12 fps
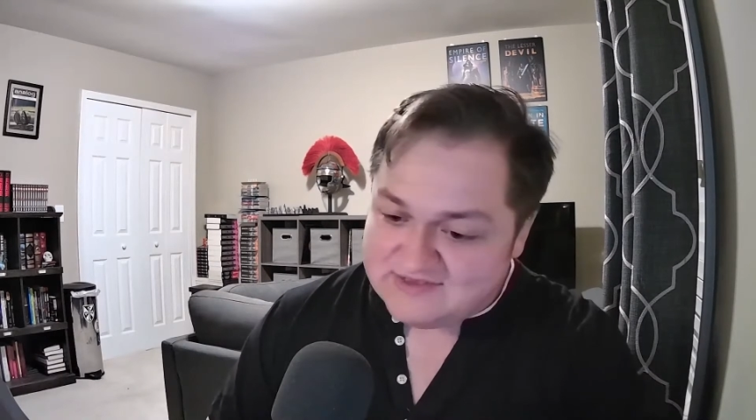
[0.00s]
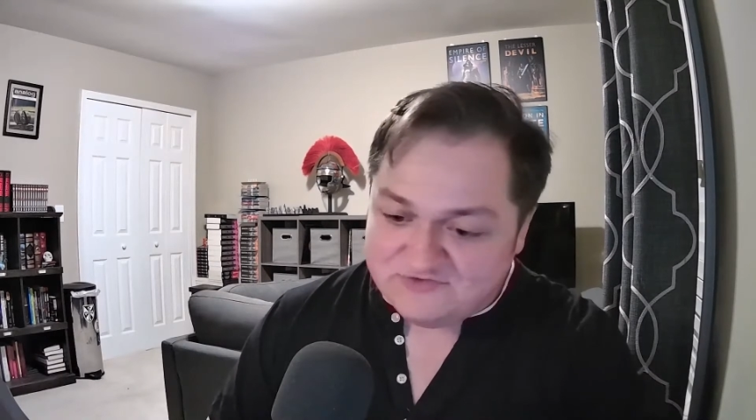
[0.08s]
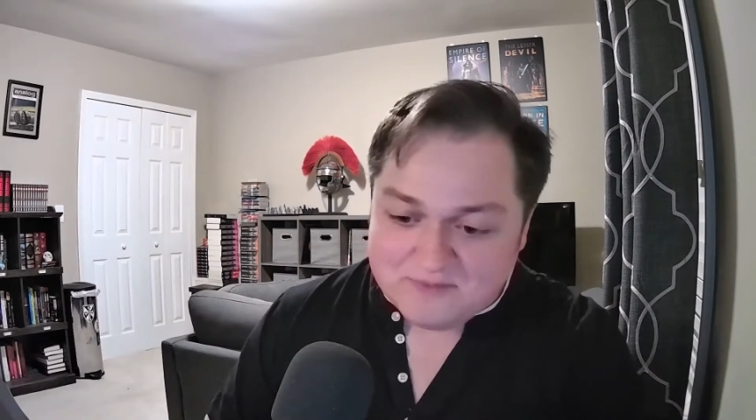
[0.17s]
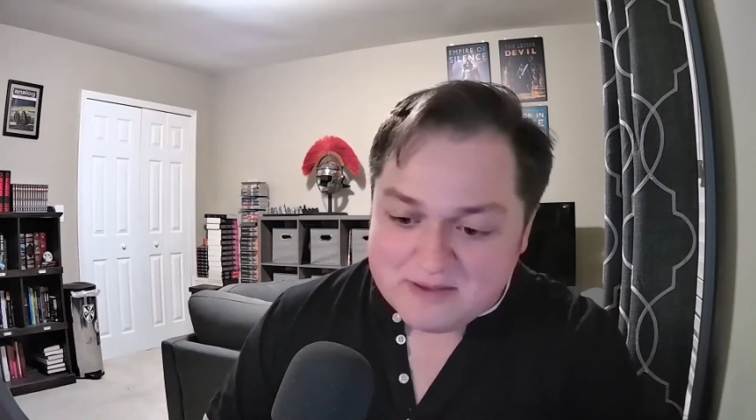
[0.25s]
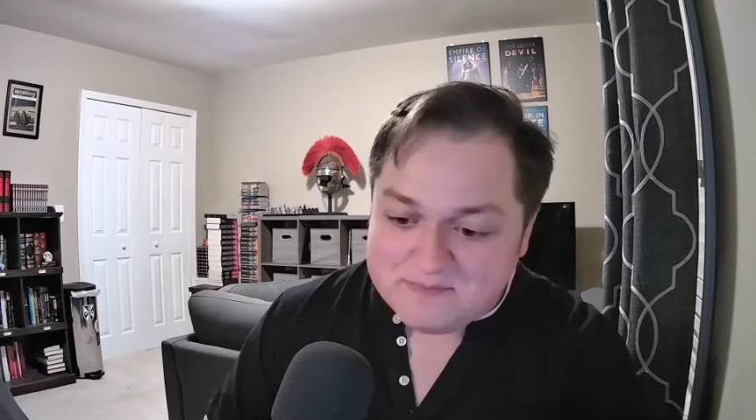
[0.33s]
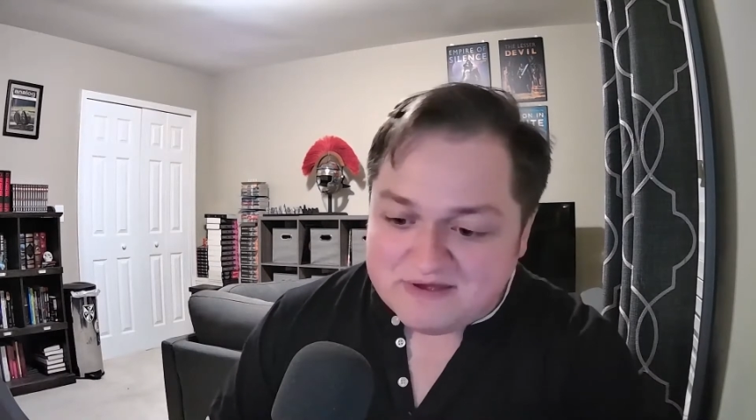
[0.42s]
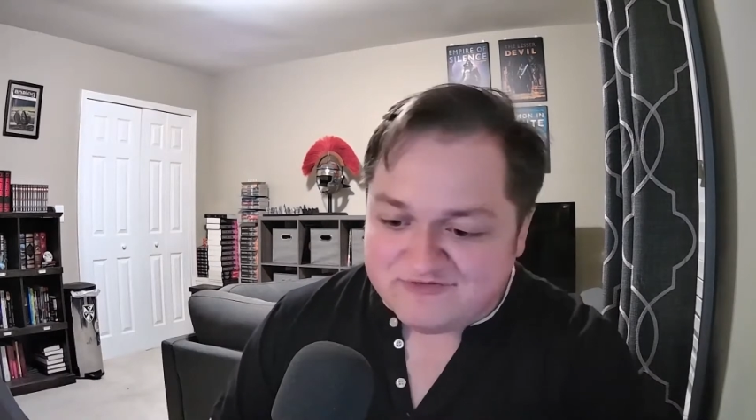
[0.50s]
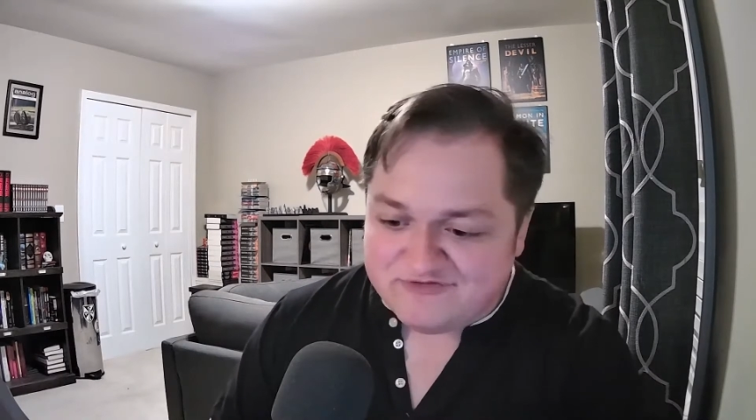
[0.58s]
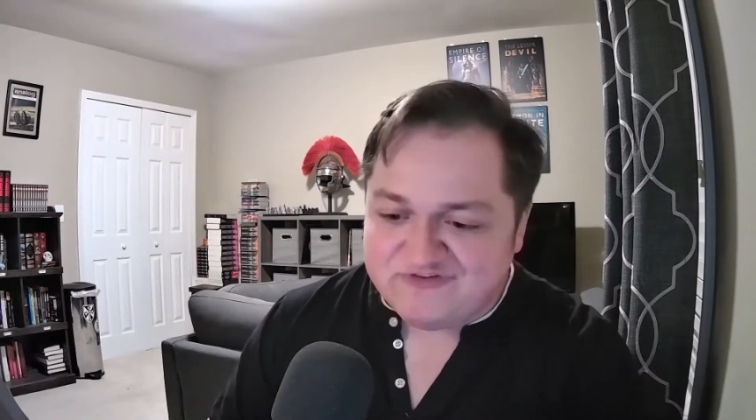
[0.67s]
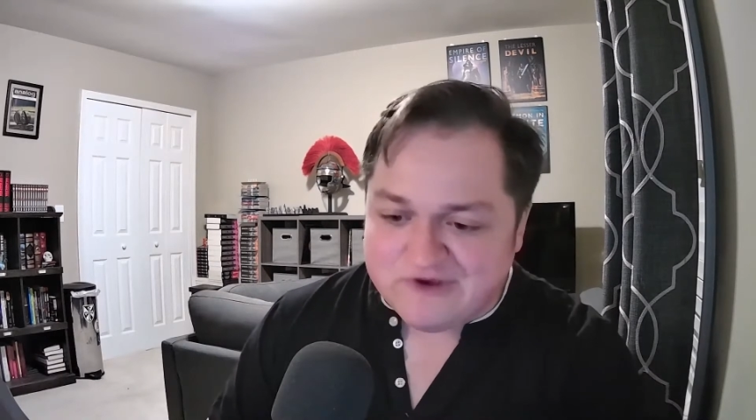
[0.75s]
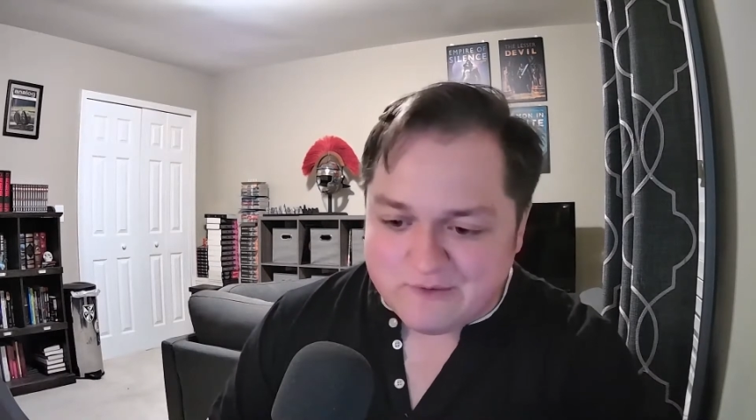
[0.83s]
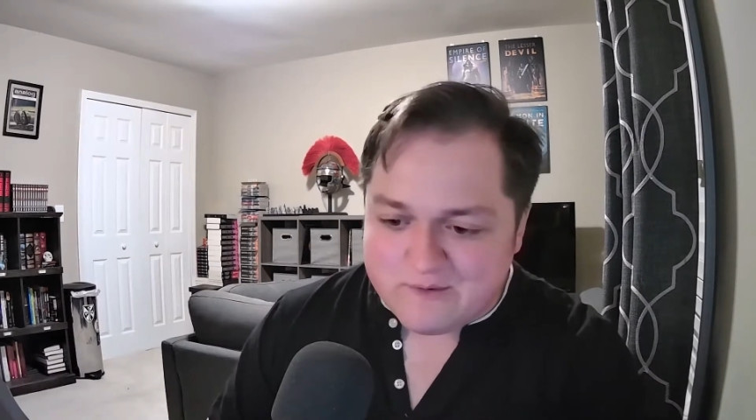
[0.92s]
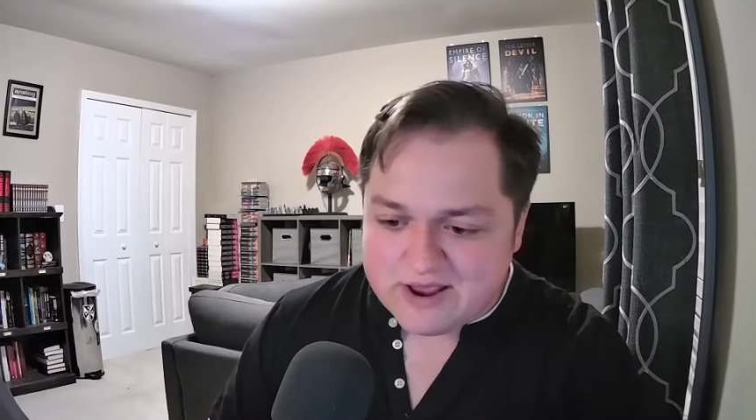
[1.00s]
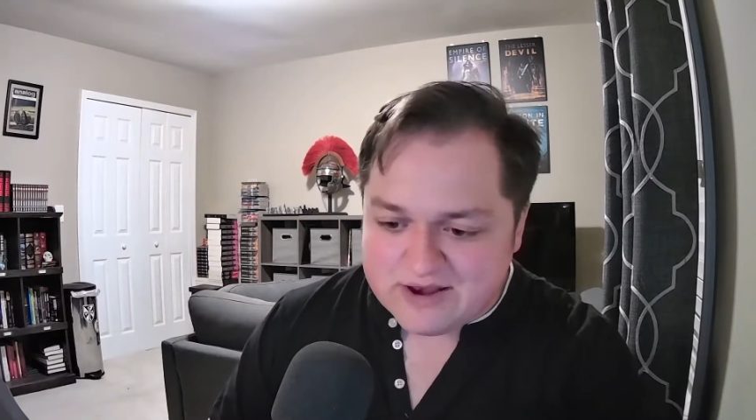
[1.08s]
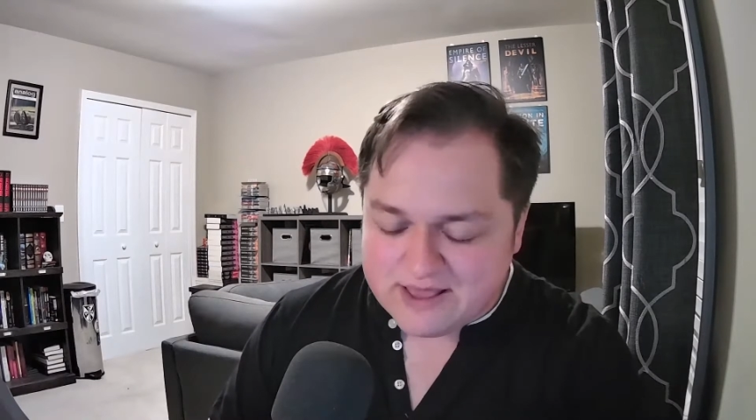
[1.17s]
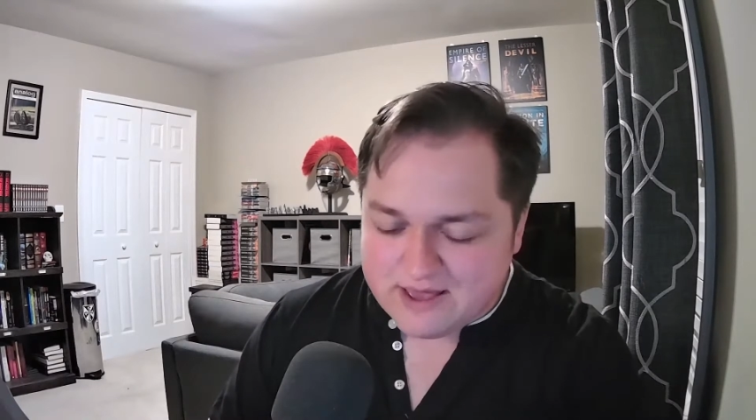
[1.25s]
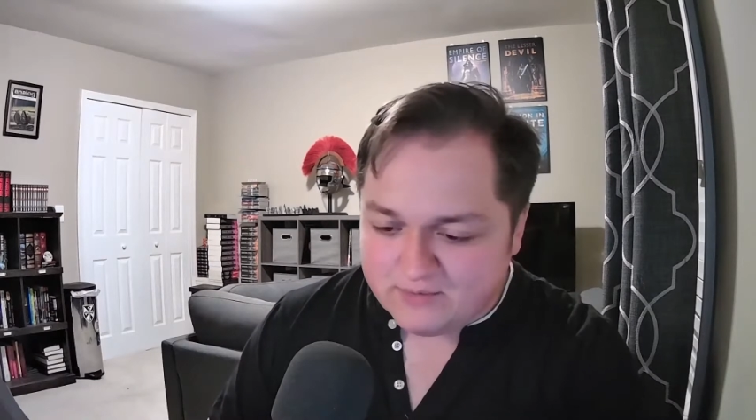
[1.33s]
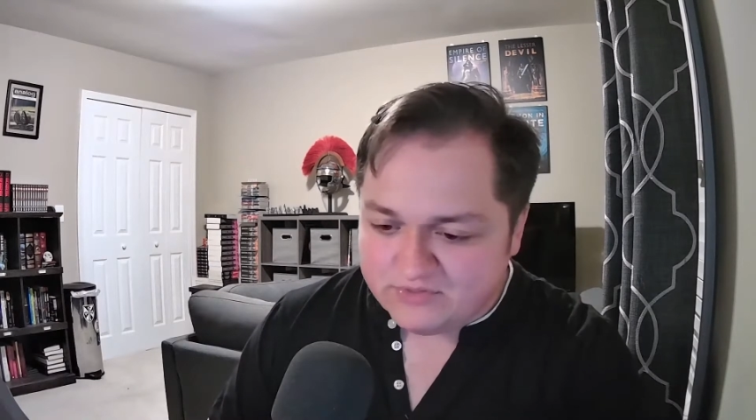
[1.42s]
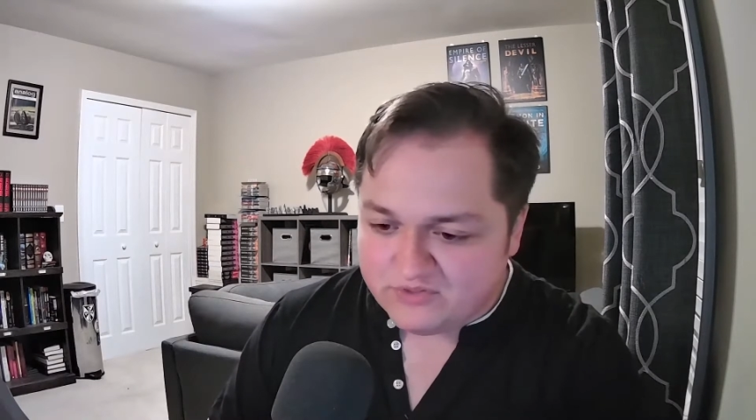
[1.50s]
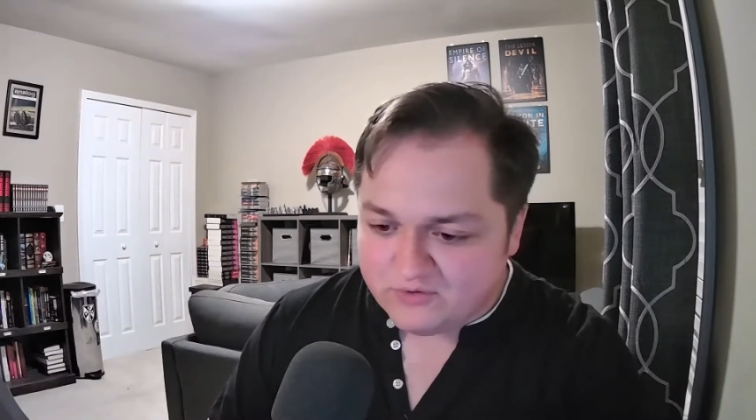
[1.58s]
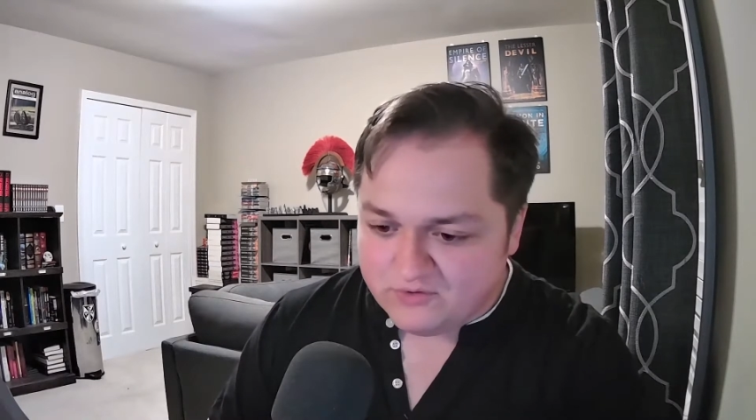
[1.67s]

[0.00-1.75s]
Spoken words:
that's my big fear right now with the